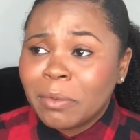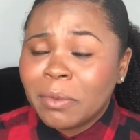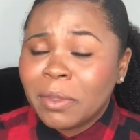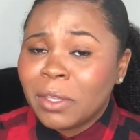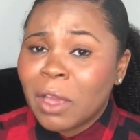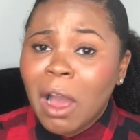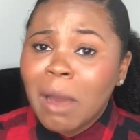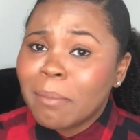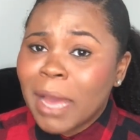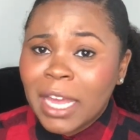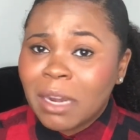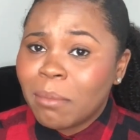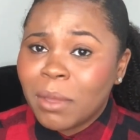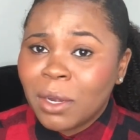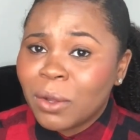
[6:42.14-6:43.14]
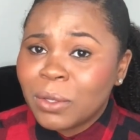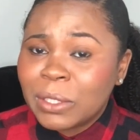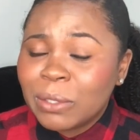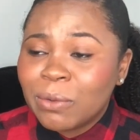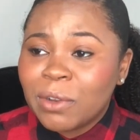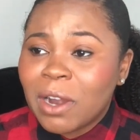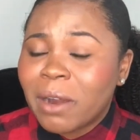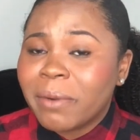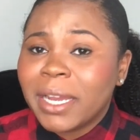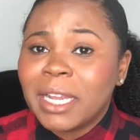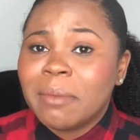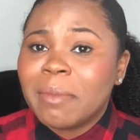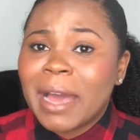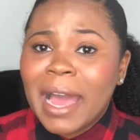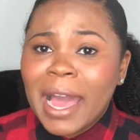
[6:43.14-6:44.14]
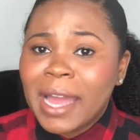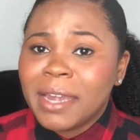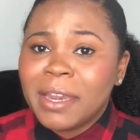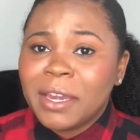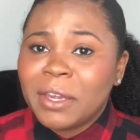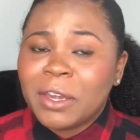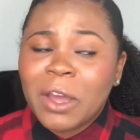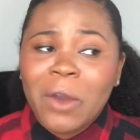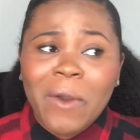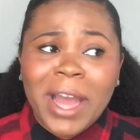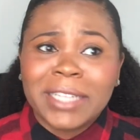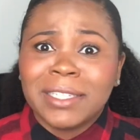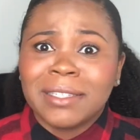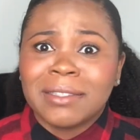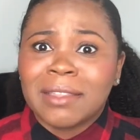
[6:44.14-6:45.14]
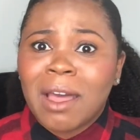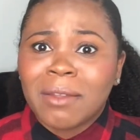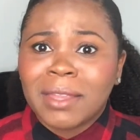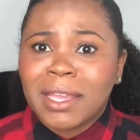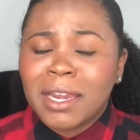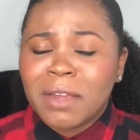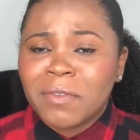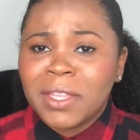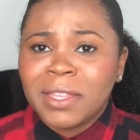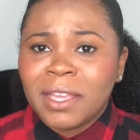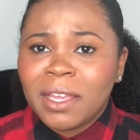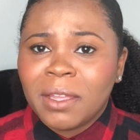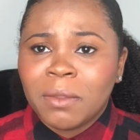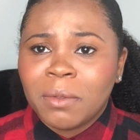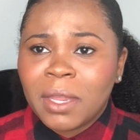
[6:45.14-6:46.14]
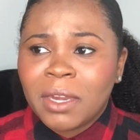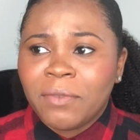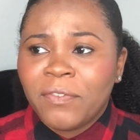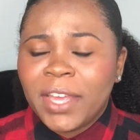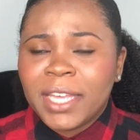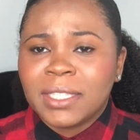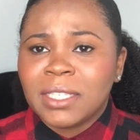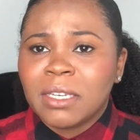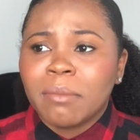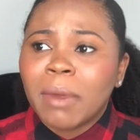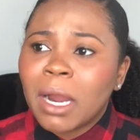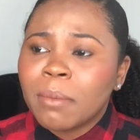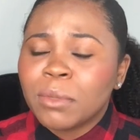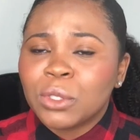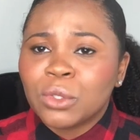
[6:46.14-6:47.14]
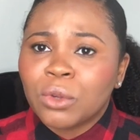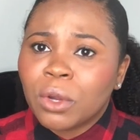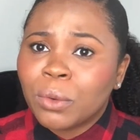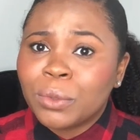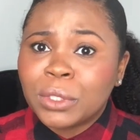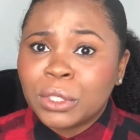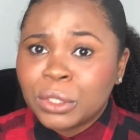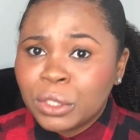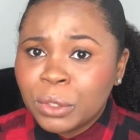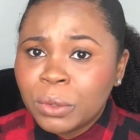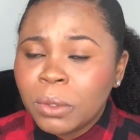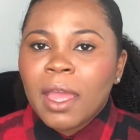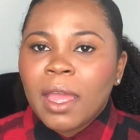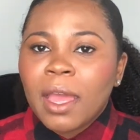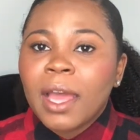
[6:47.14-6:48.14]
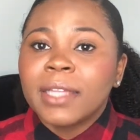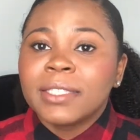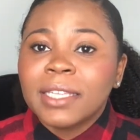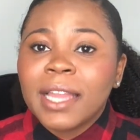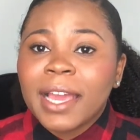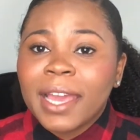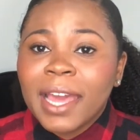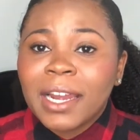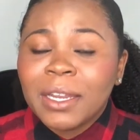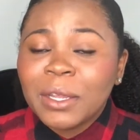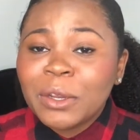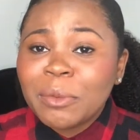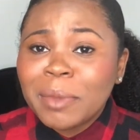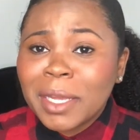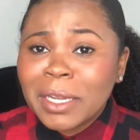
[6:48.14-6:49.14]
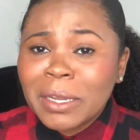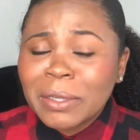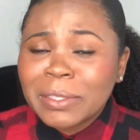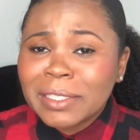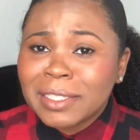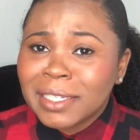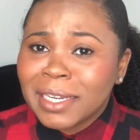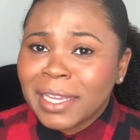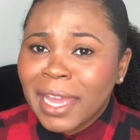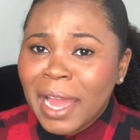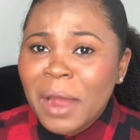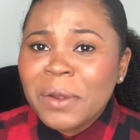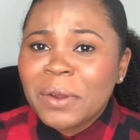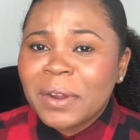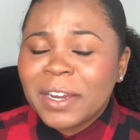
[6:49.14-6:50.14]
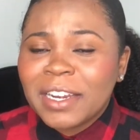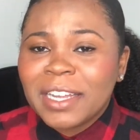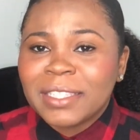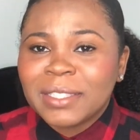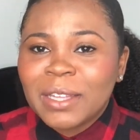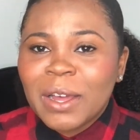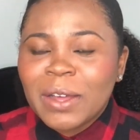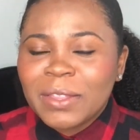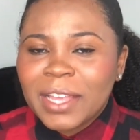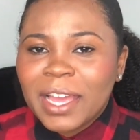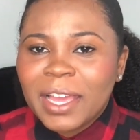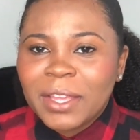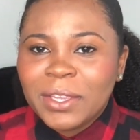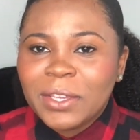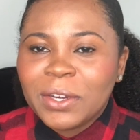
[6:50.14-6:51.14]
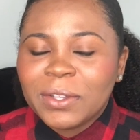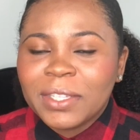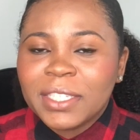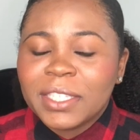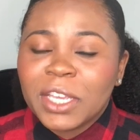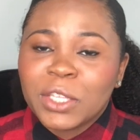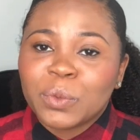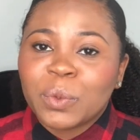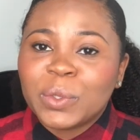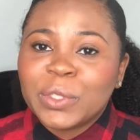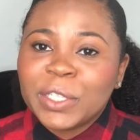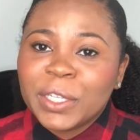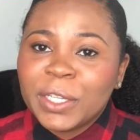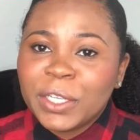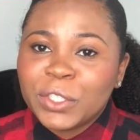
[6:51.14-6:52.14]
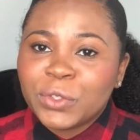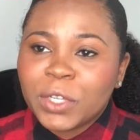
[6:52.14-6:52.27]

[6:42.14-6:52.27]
y'all might have been onto it already, but I didn't know. I just thought that everything in the fancy department store was new, until I got a little bit closer to the counter and I saw that, you know, these things were gently